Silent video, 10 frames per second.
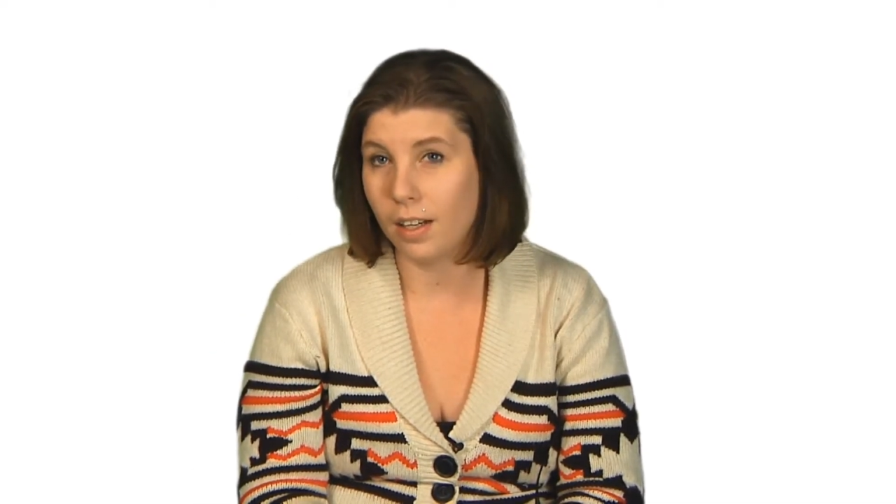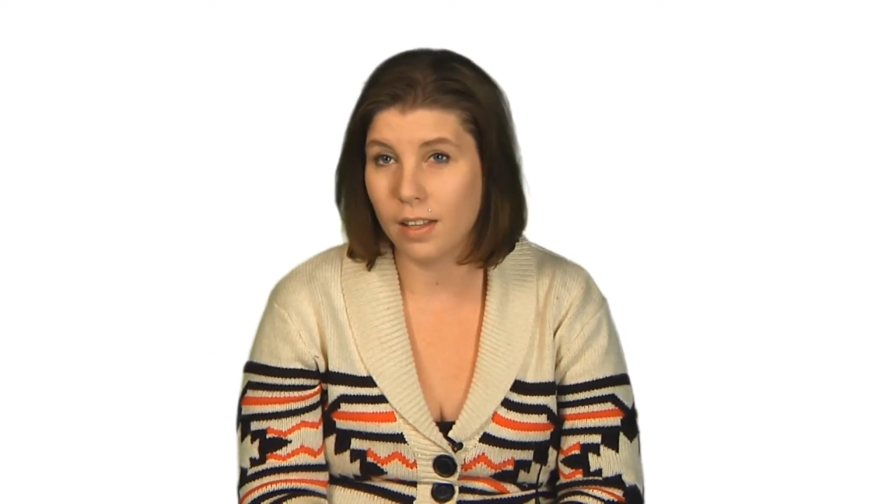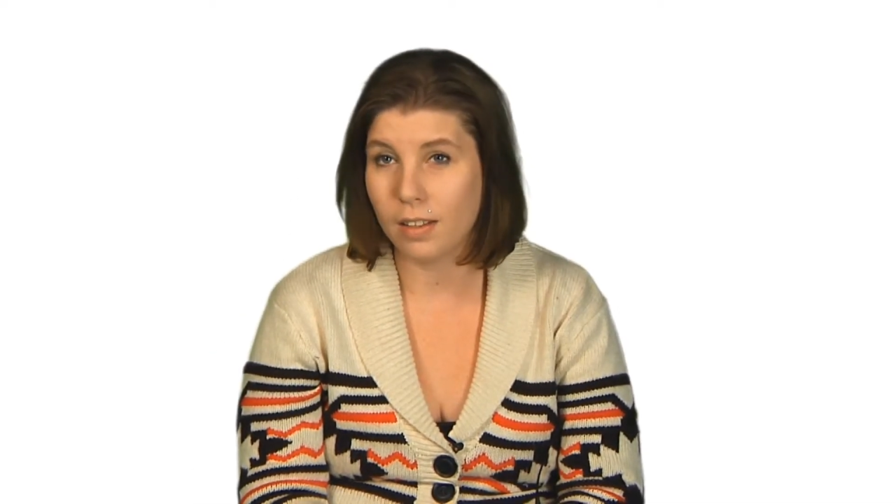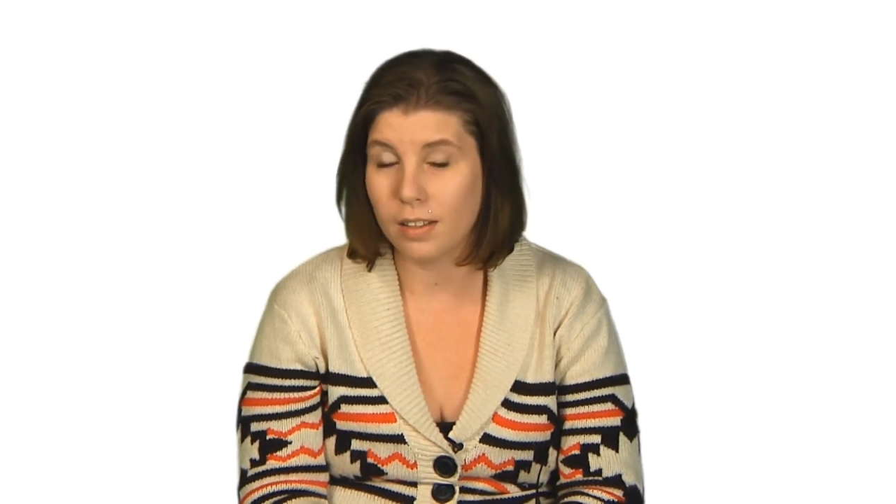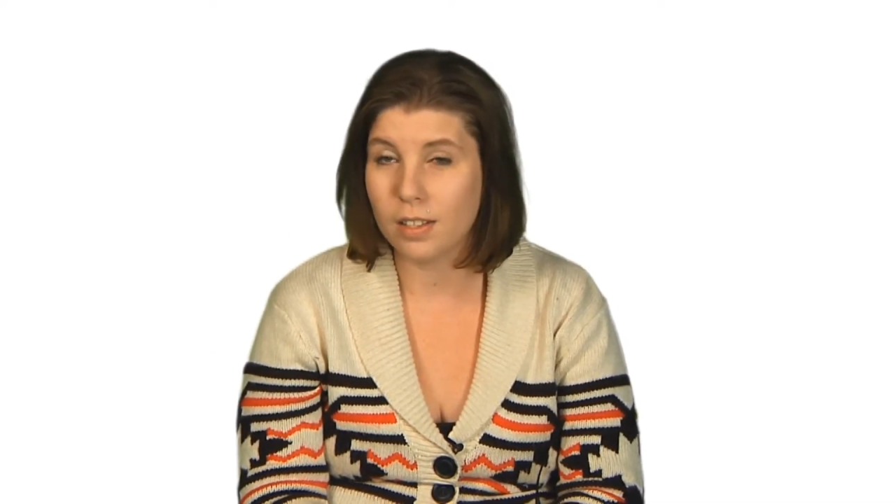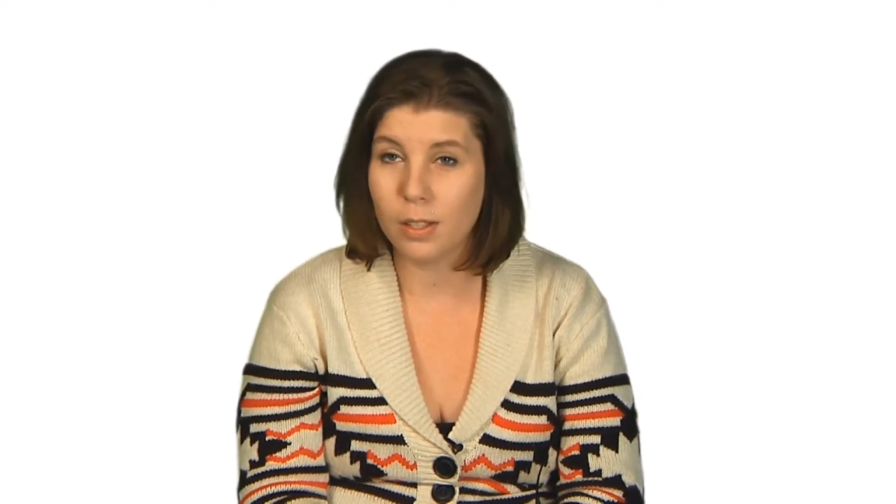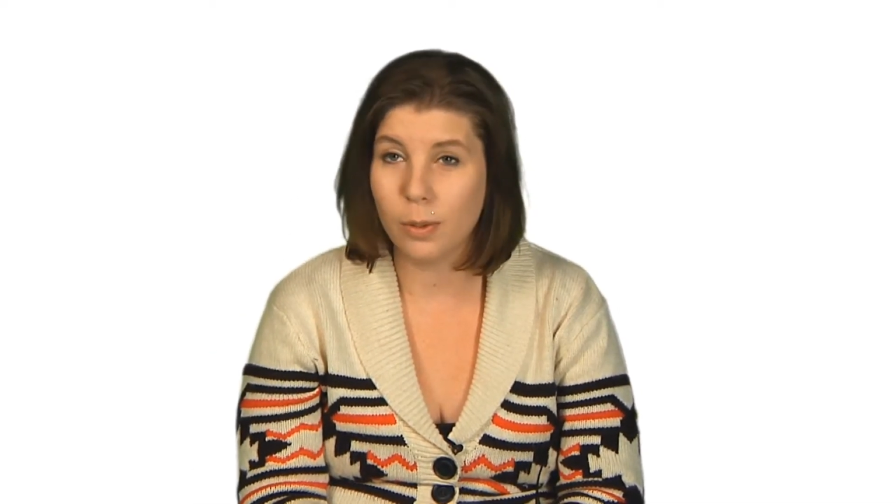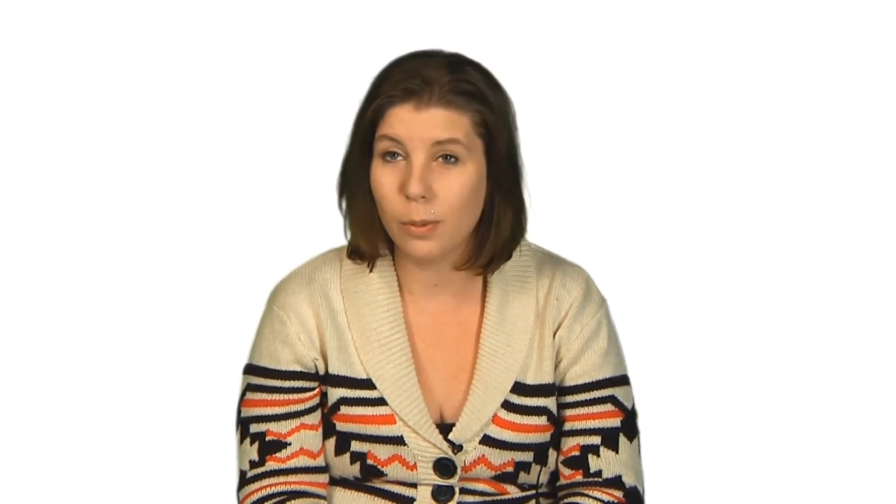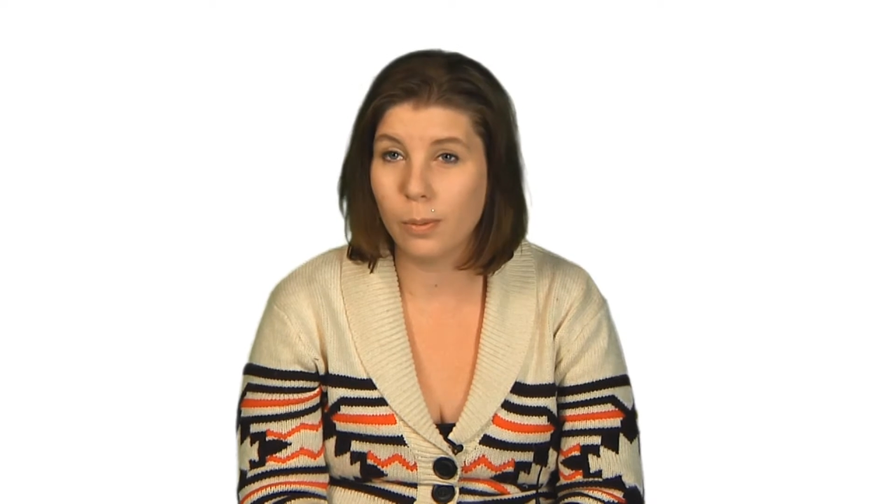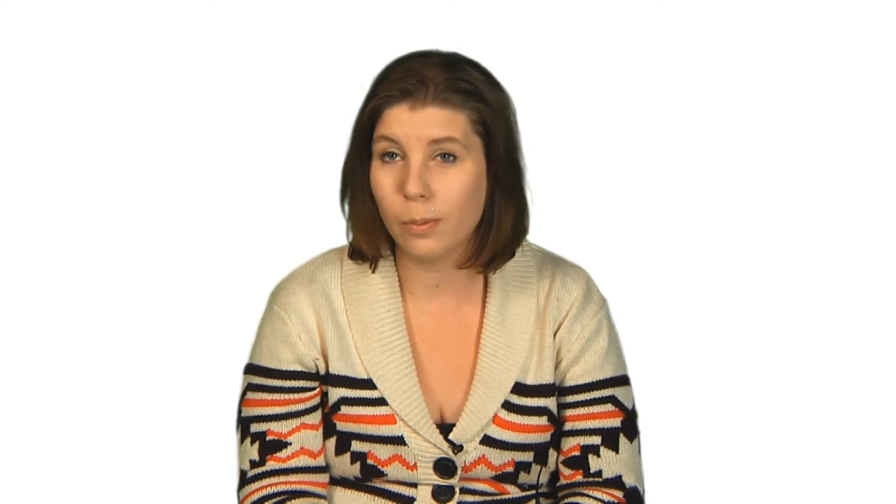anything to
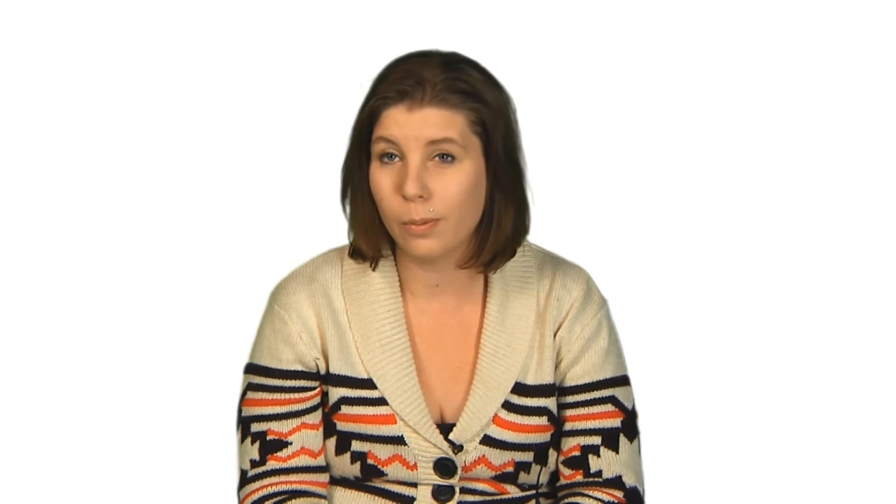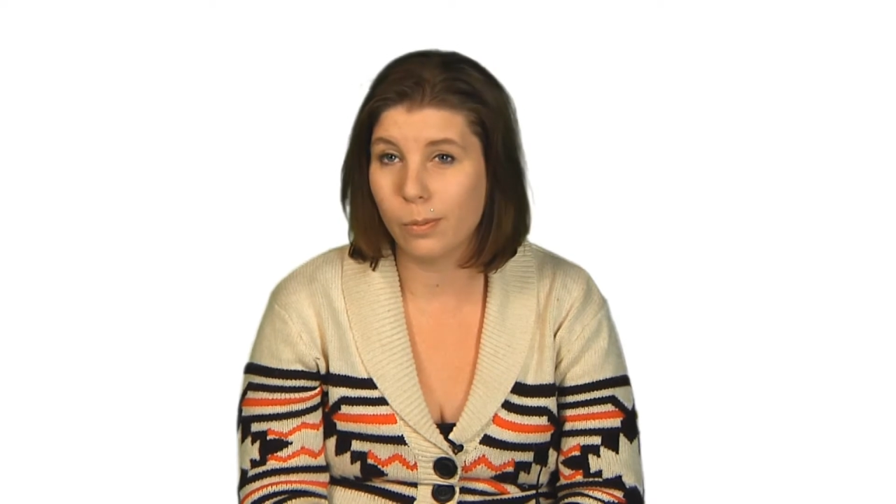do